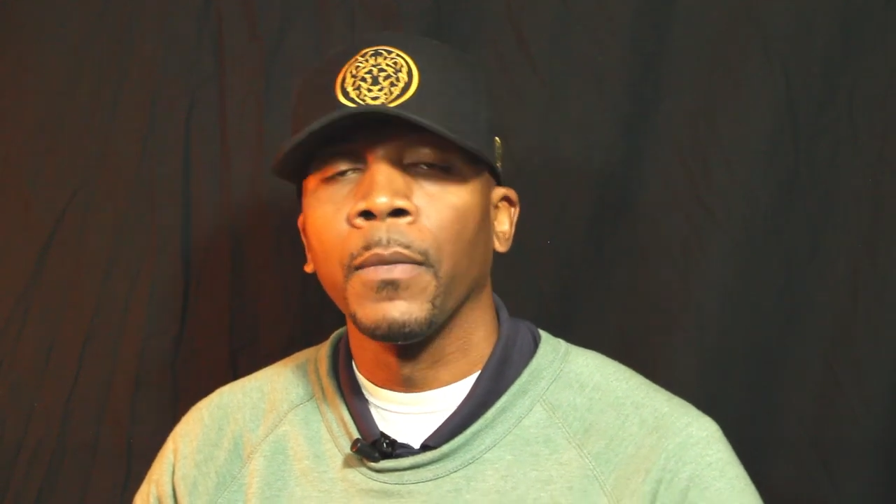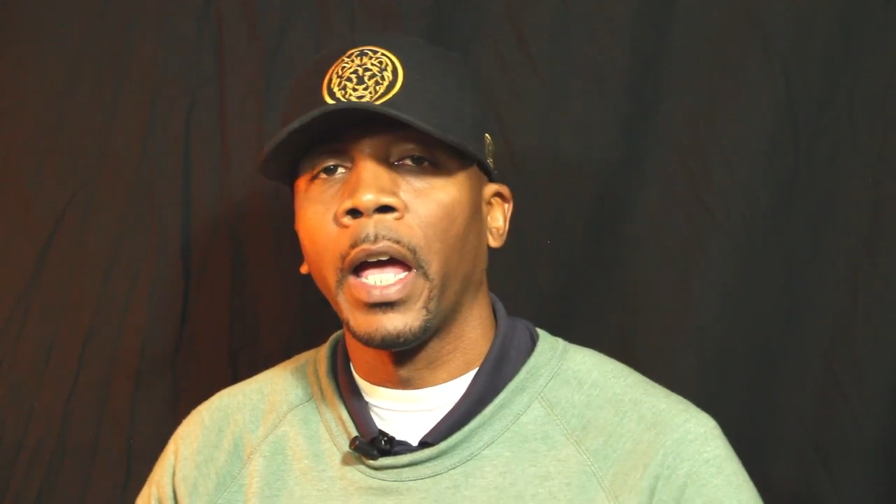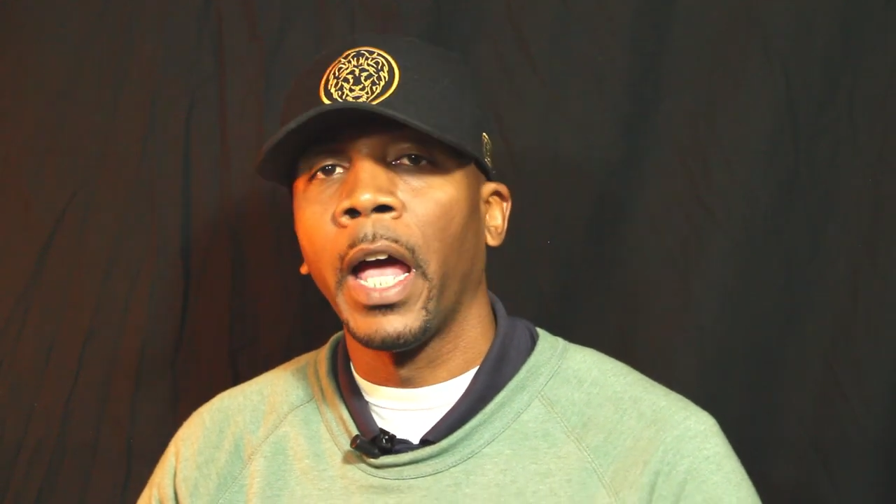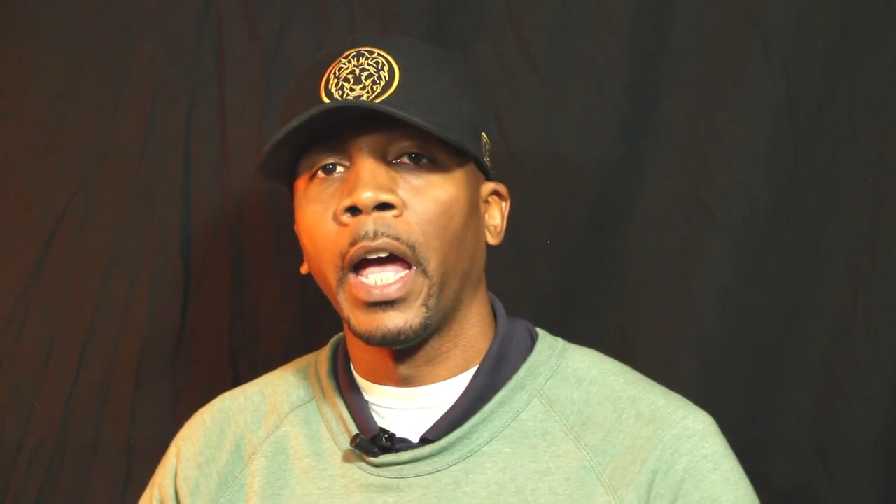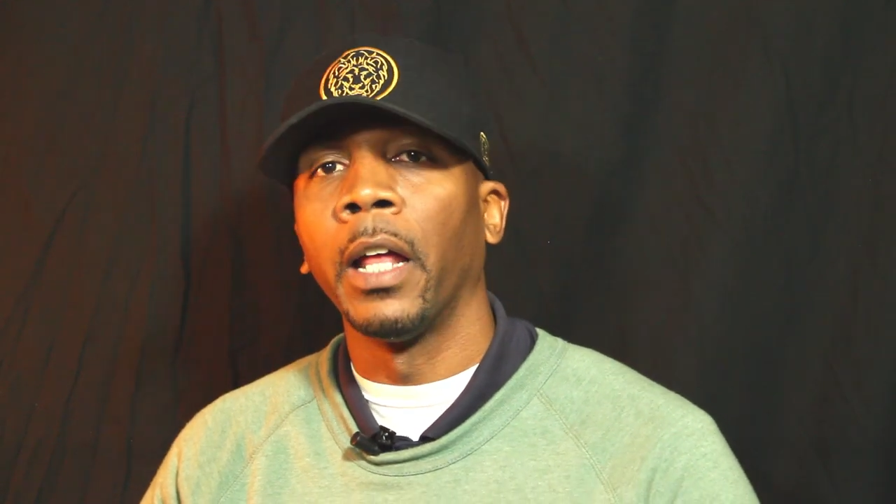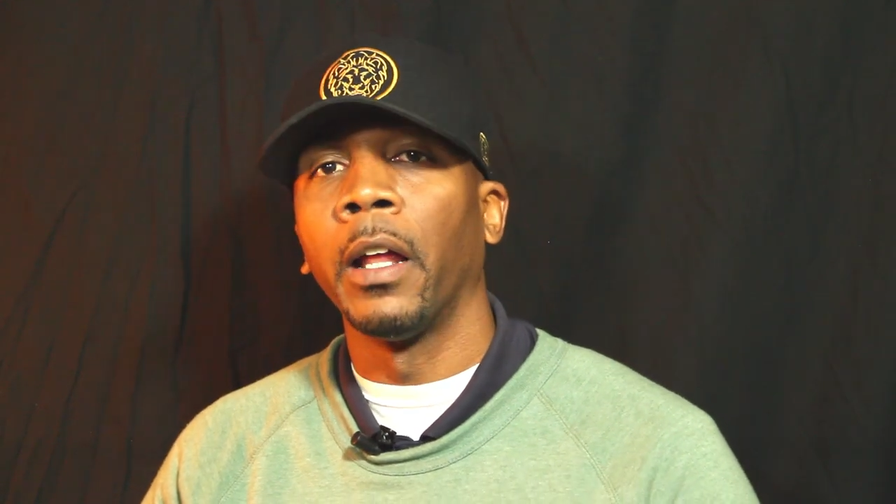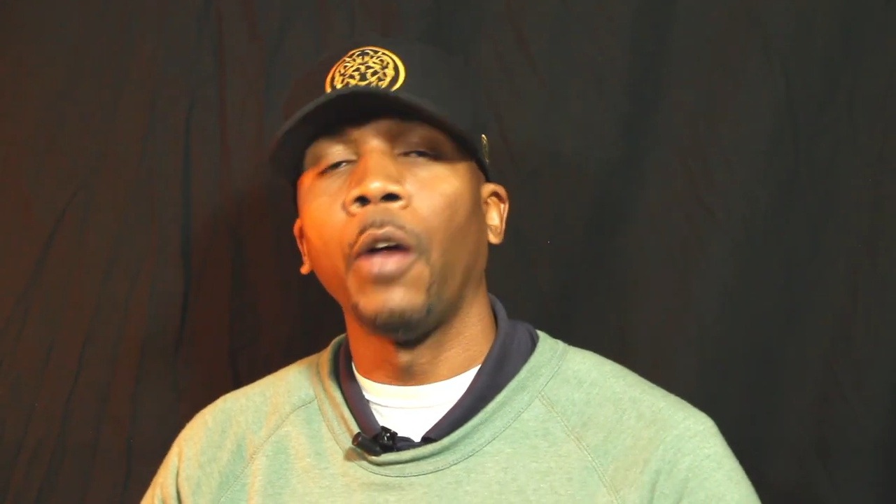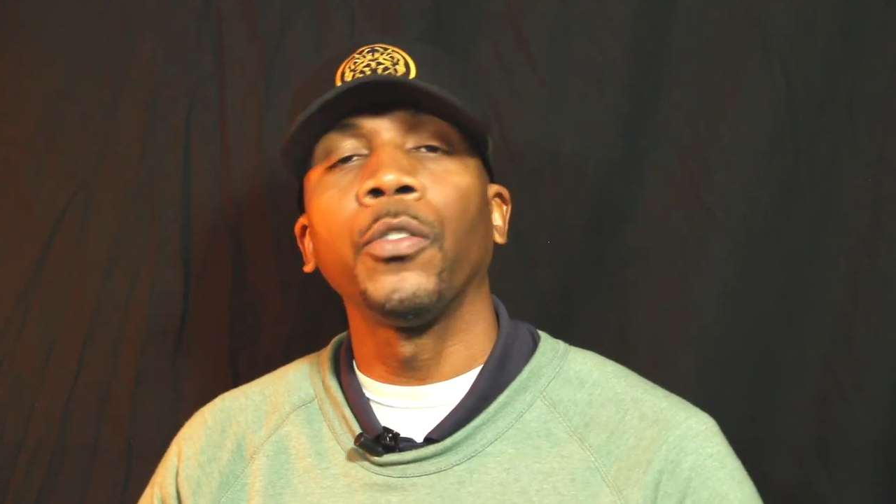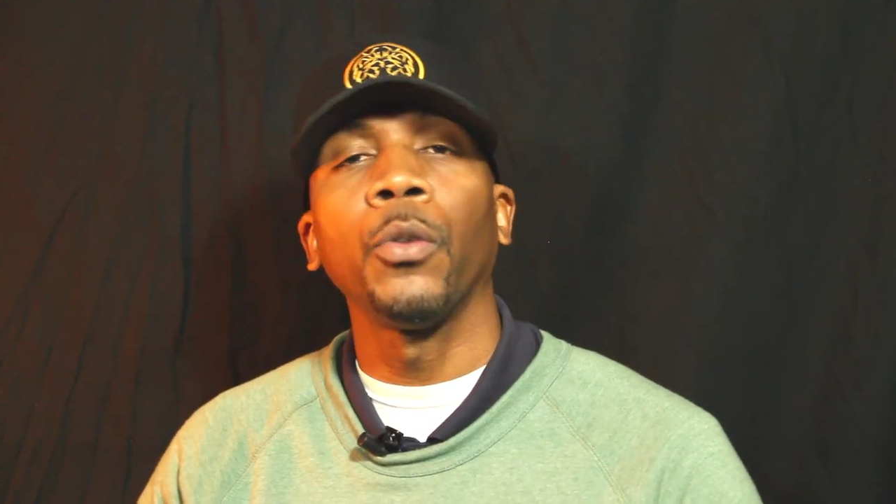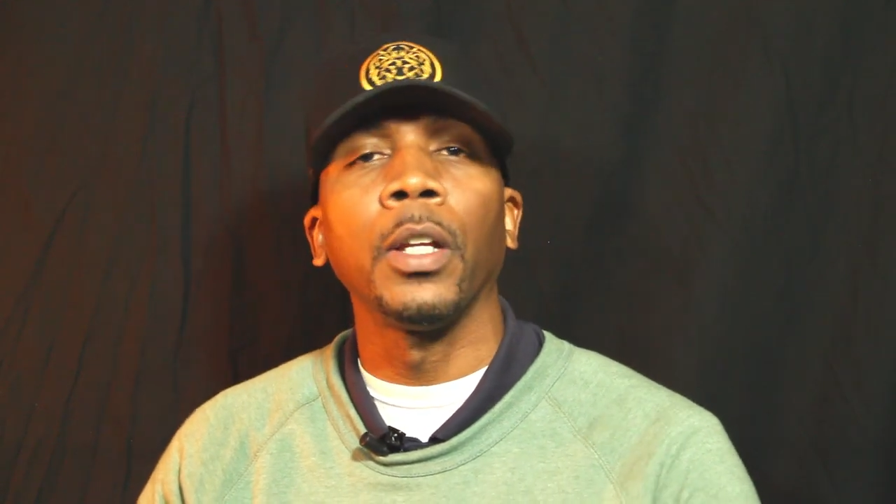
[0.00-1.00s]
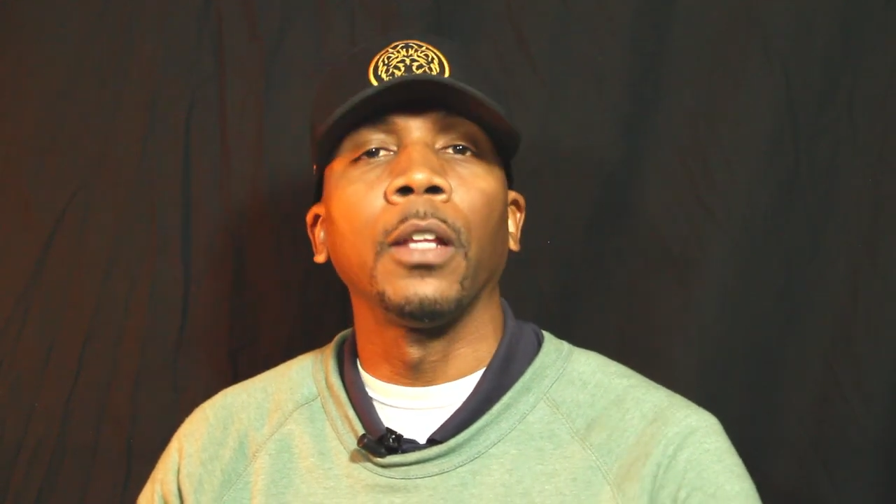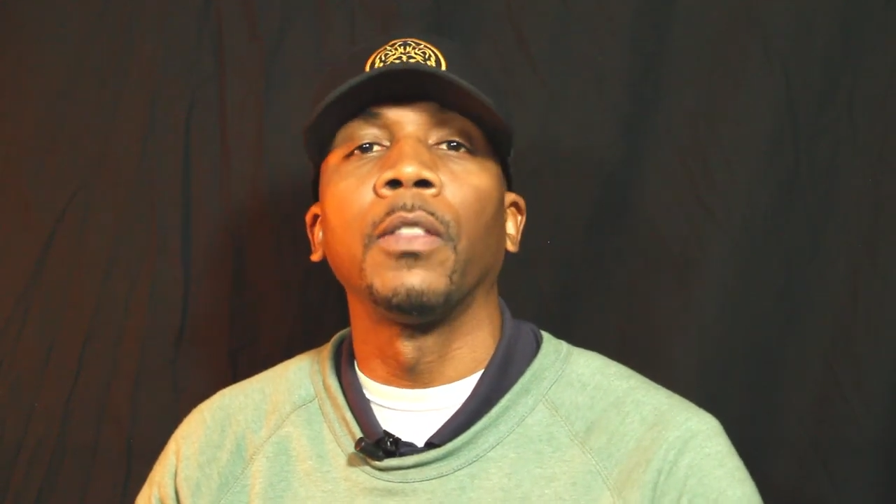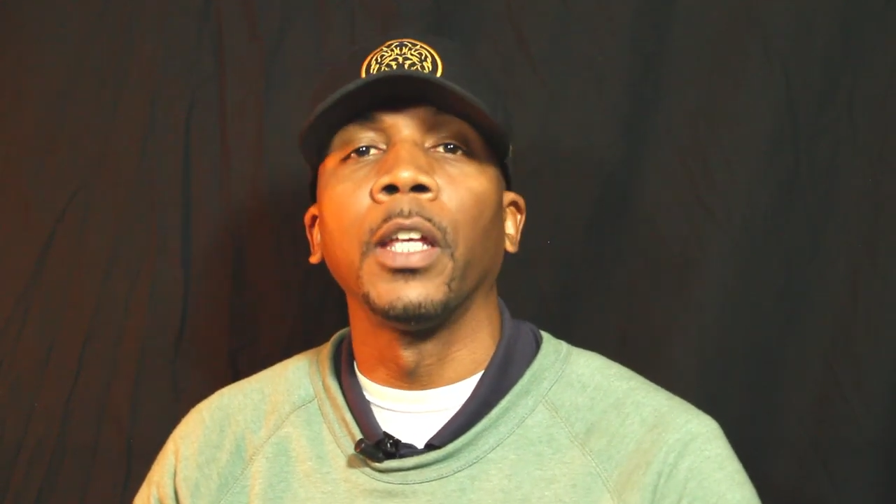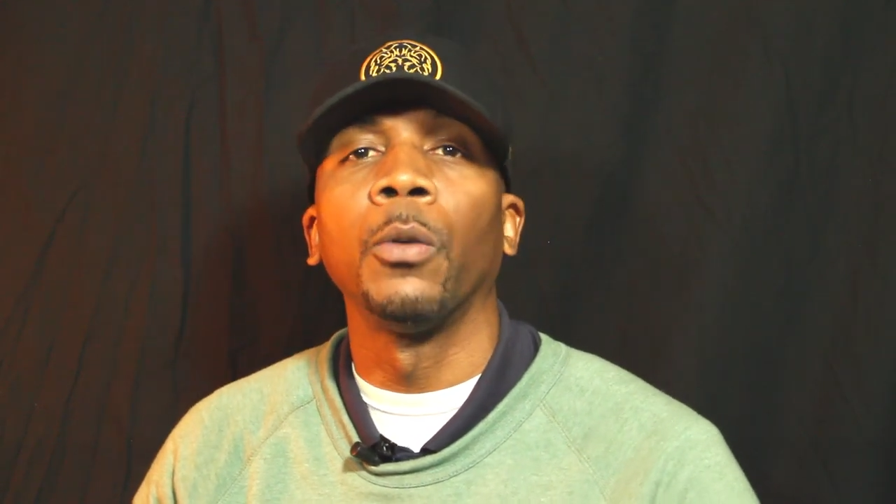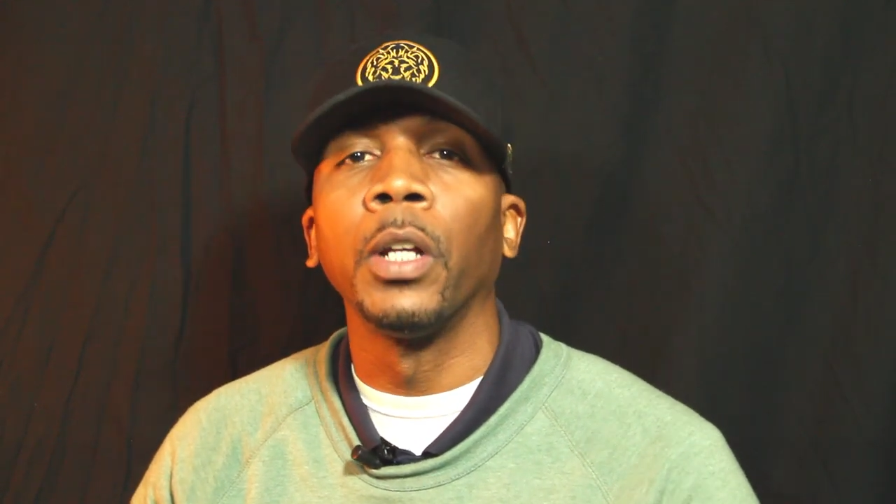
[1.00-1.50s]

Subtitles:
And also another thing